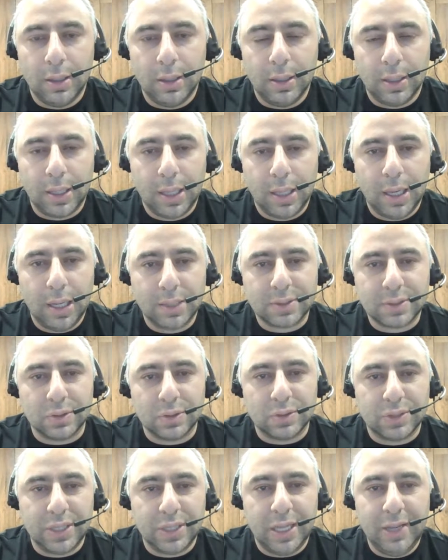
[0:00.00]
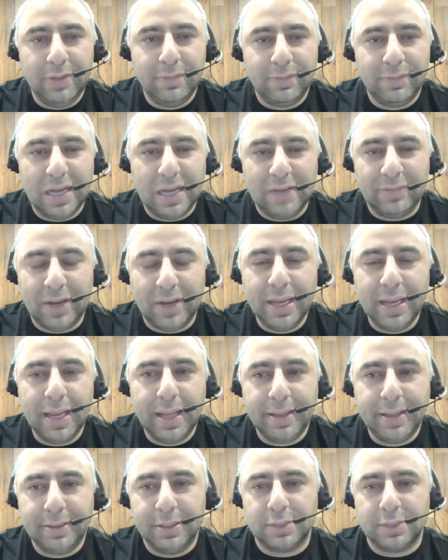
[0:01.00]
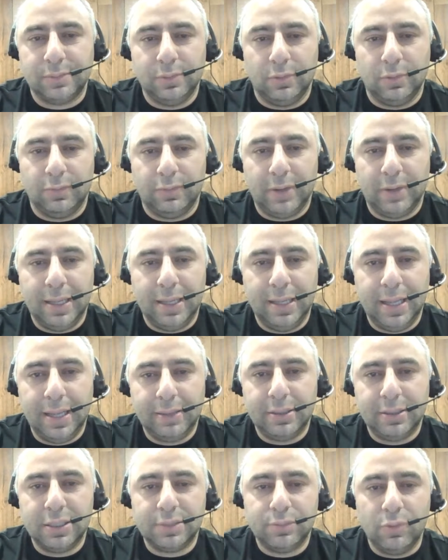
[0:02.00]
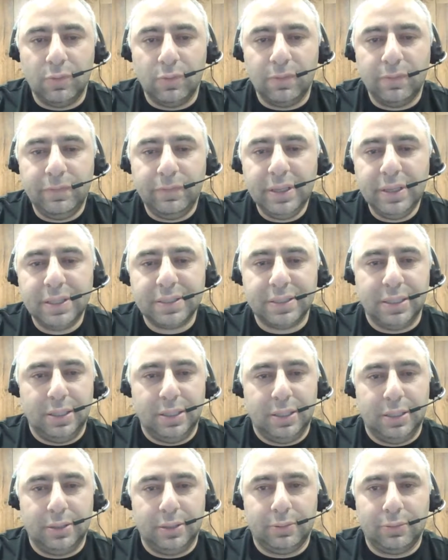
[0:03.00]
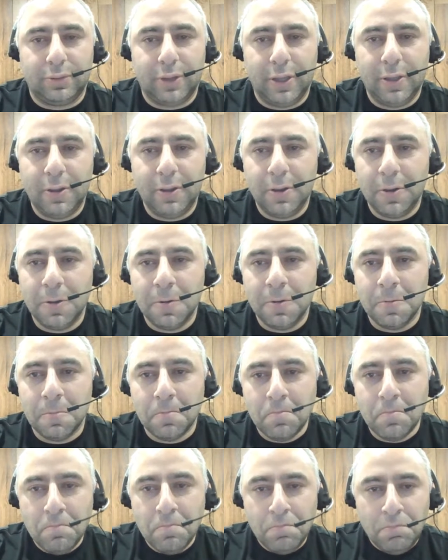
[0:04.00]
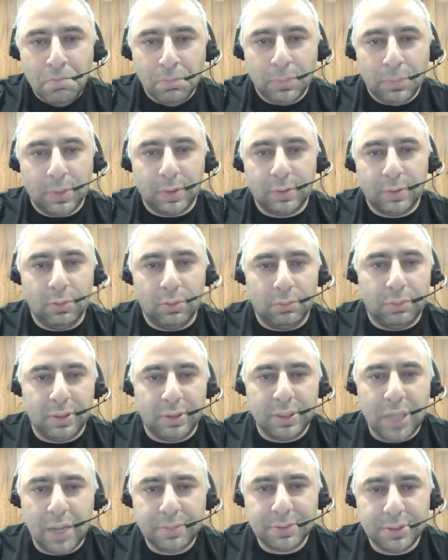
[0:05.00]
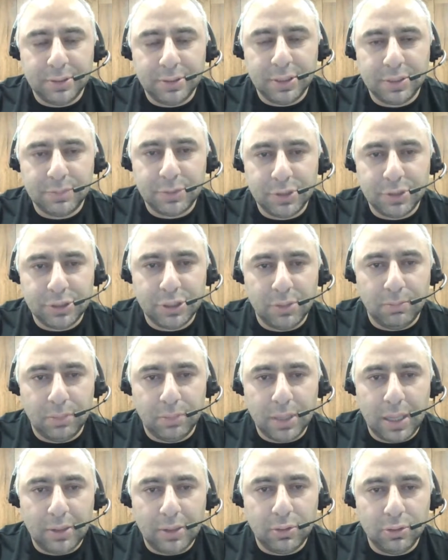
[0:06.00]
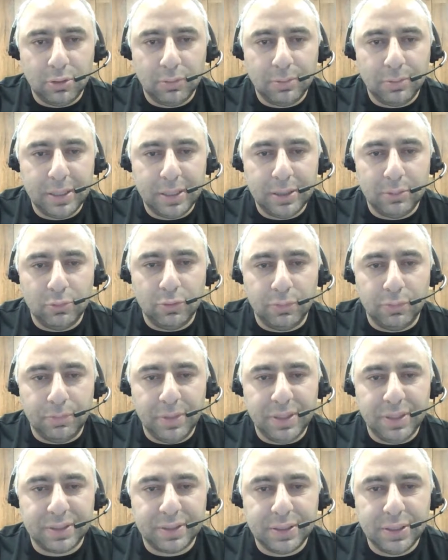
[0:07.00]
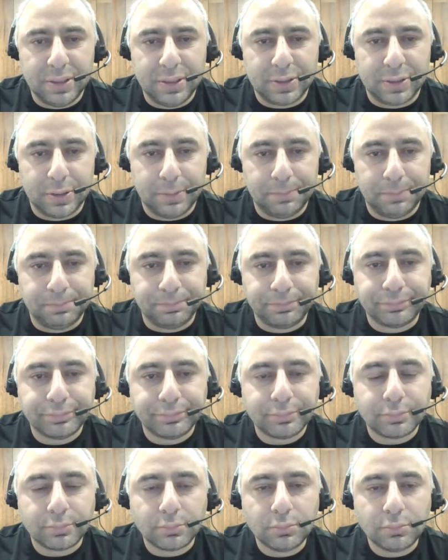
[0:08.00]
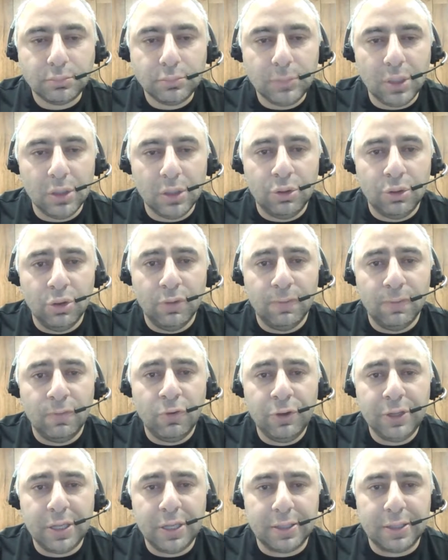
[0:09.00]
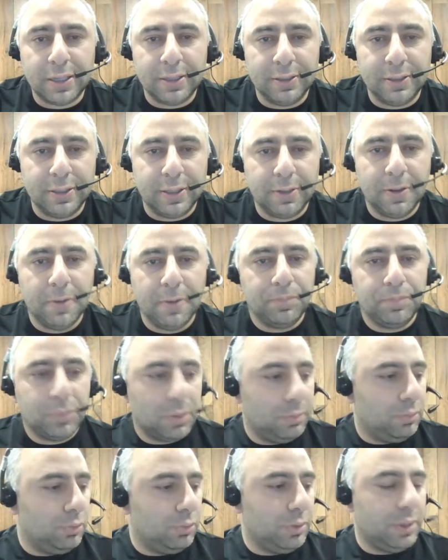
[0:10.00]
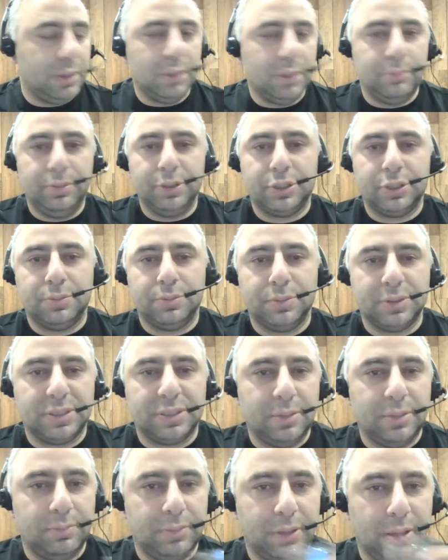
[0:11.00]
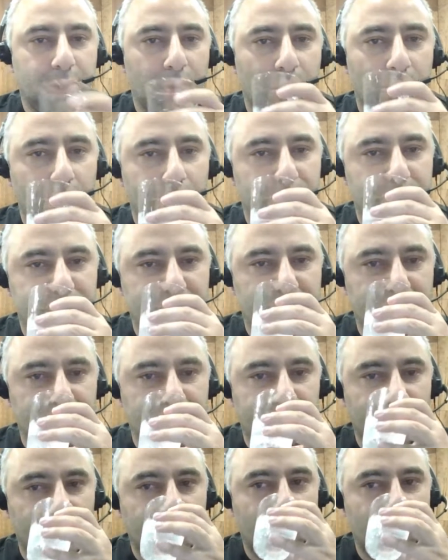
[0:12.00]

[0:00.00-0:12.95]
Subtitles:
Castles, a5. I like this move. I like this move, fixing it, okay? So perhaps in this position, black could have played the move b6 to avoid that and then putting the bishop simply on b7.